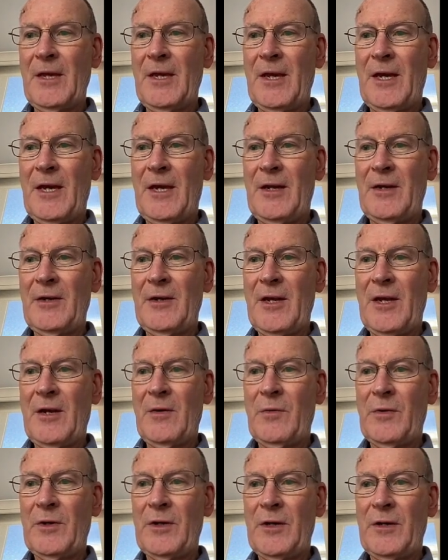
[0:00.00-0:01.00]
And
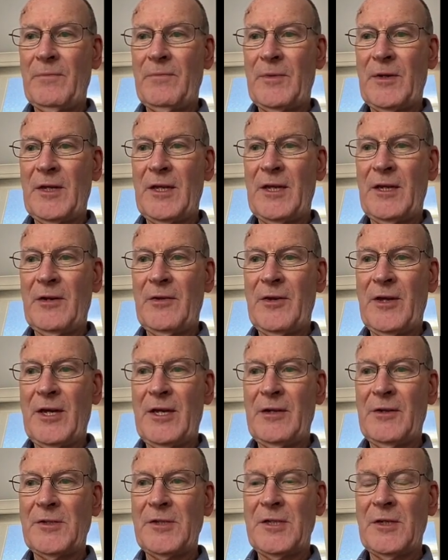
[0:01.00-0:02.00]
now when I get out of
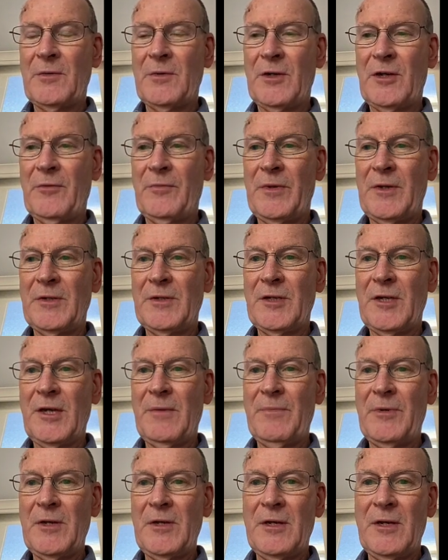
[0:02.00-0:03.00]
that, I'll see what I've been
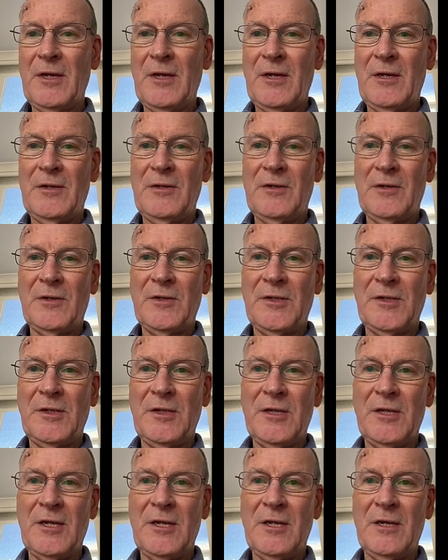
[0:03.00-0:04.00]
typing. You can
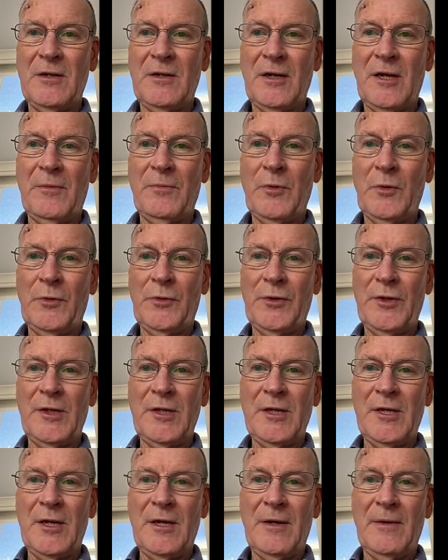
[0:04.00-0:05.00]
see here I put
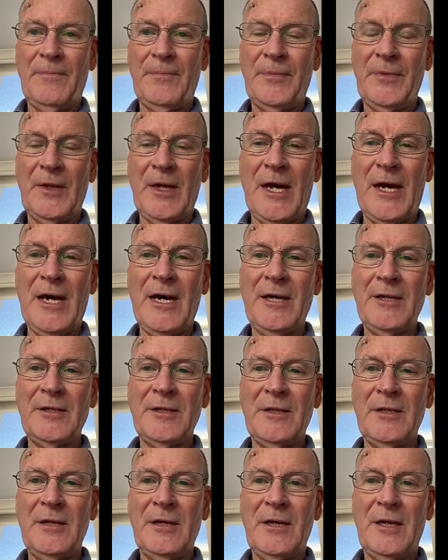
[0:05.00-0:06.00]
the heart,
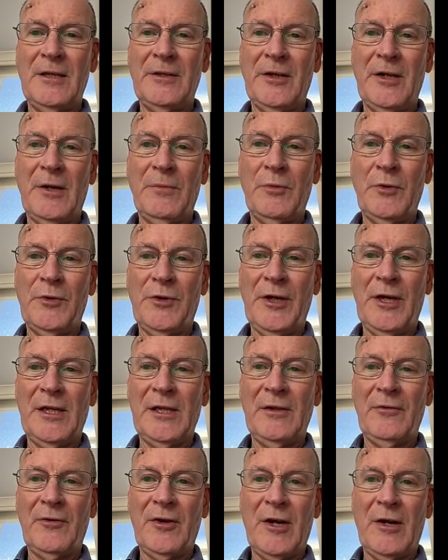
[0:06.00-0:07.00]
and then I put the
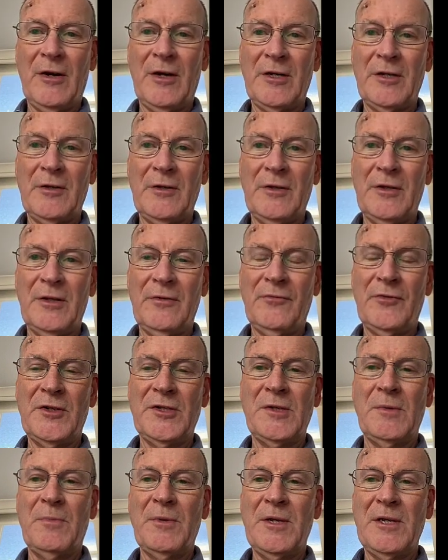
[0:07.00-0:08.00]
Aleph character, and they've
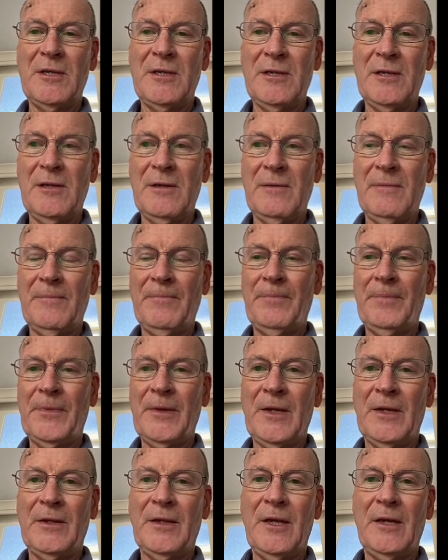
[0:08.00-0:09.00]
just appeared here.
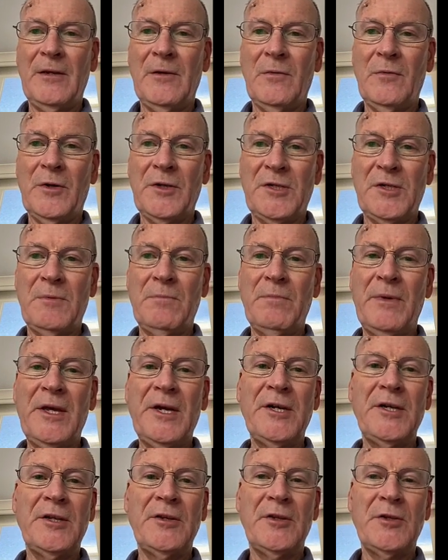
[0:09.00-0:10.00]
And what's
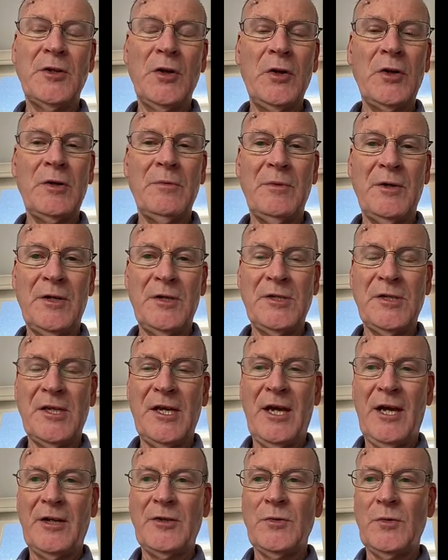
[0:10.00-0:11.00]
embedded in the document is
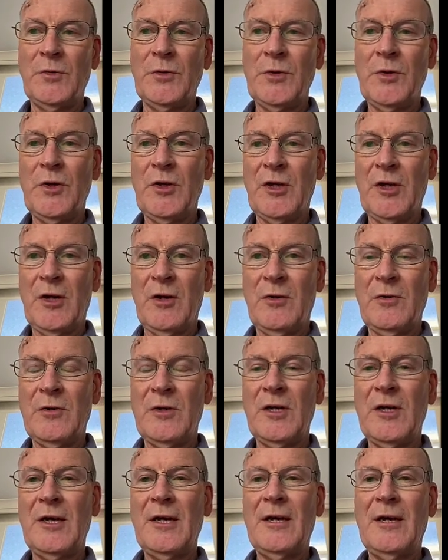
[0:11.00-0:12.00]
the actual Unicode
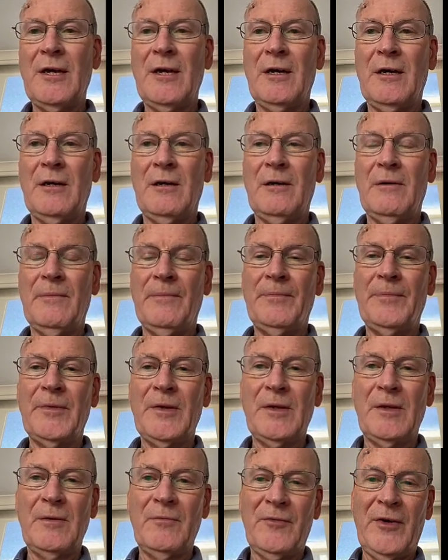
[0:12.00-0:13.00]

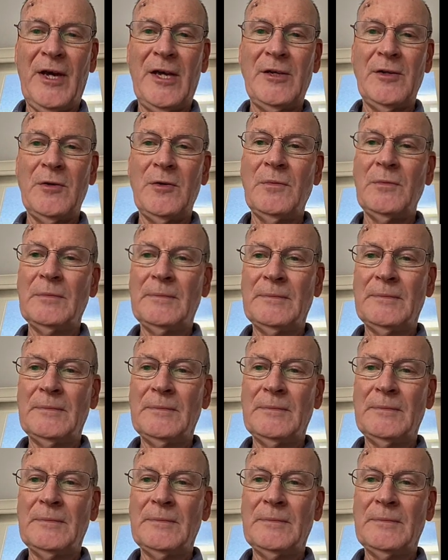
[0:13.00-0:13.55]
value.